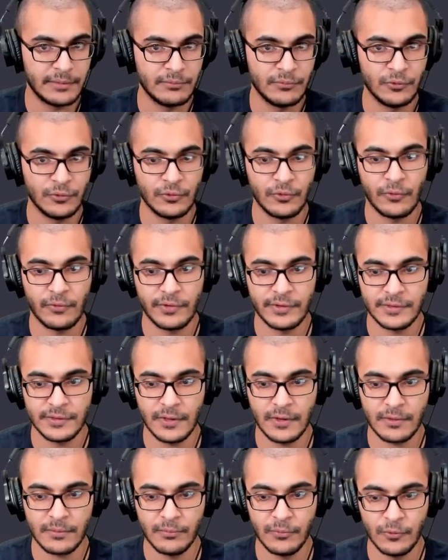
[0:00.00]
mode or a
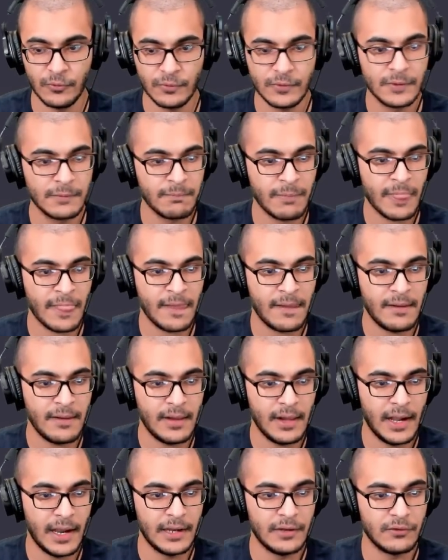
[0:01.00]
dark mode,
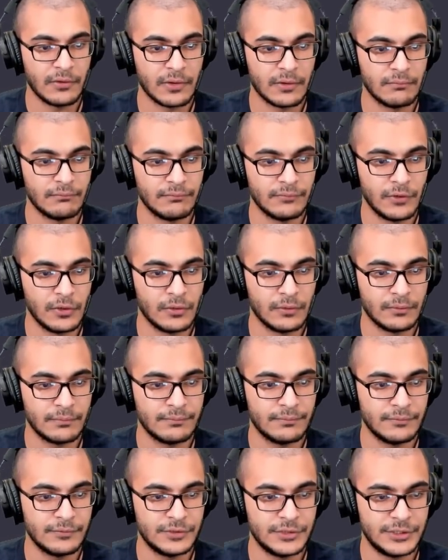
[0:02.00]
and you can,
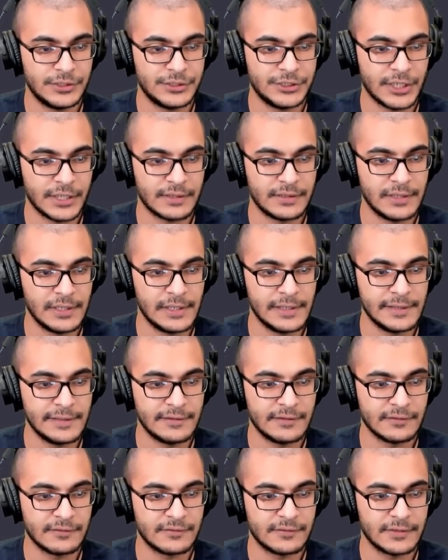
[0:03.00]
check the
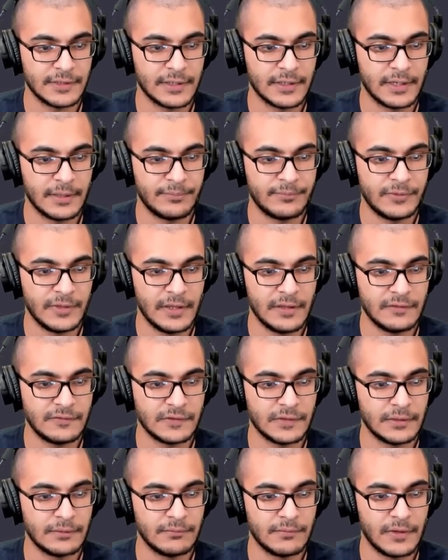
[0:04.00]
latest updates
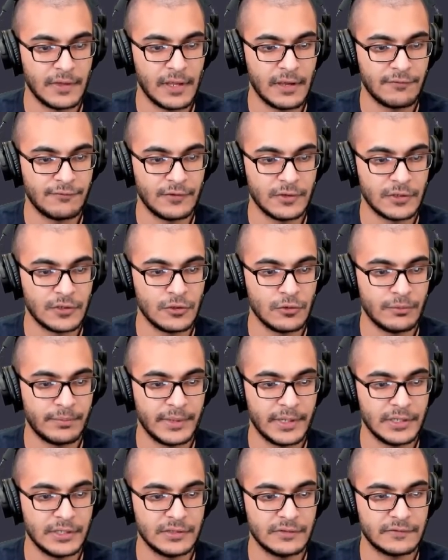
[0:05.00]
and the FAQ
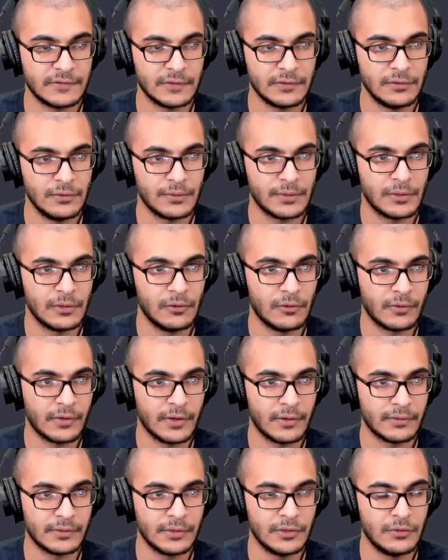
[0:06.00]
pages, and you can log
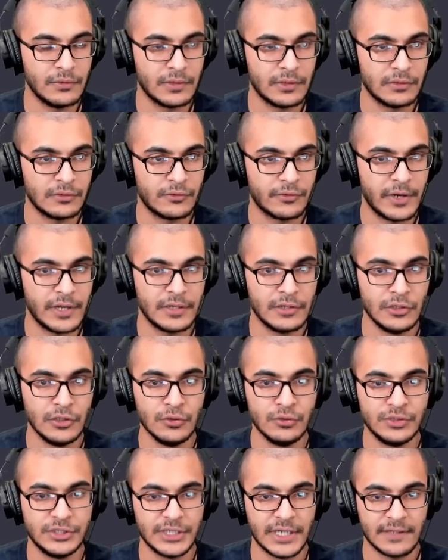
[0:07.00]
out, and you can create new
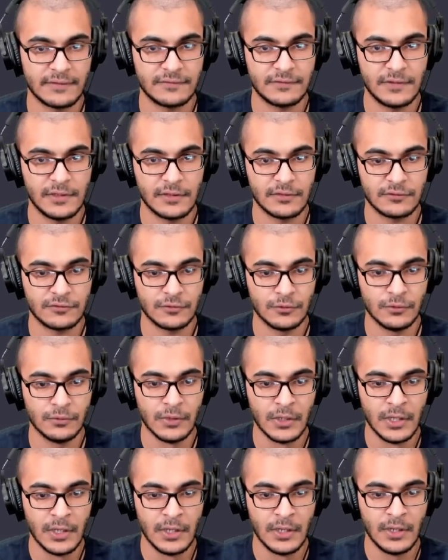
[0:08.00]
chats here. So
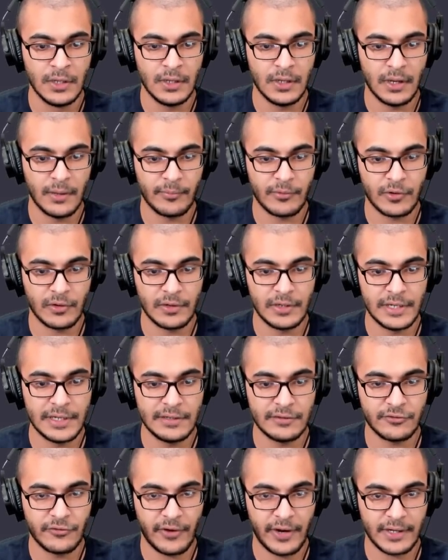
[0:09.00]
I'm currently
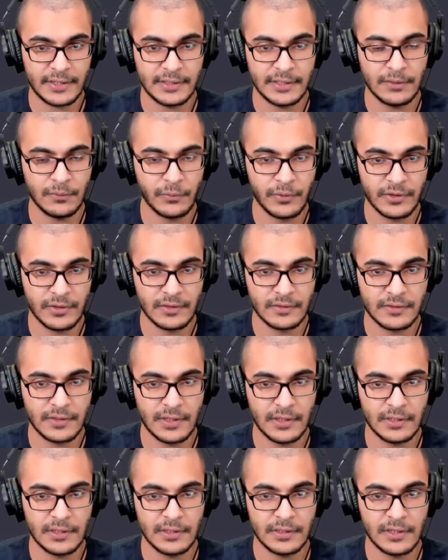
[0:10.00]
interacting with it
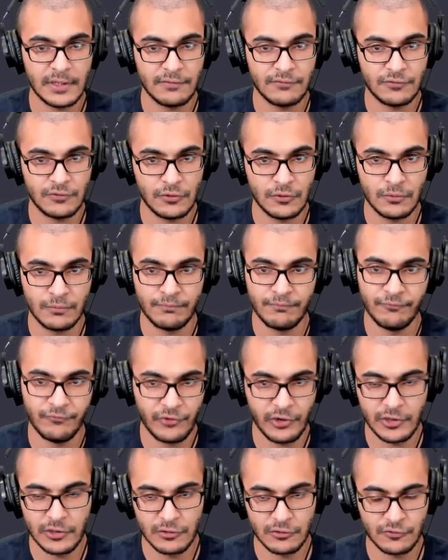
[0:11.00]
here, and it gives you
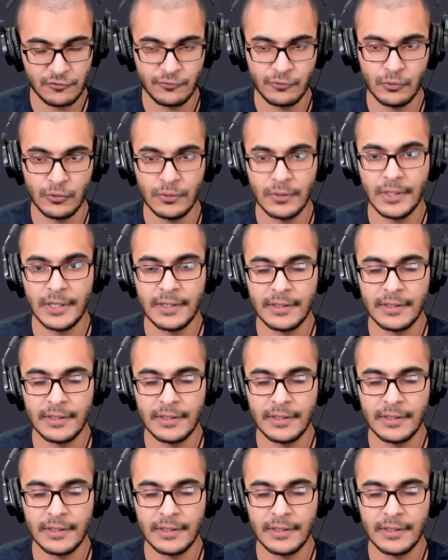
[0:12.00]
very useful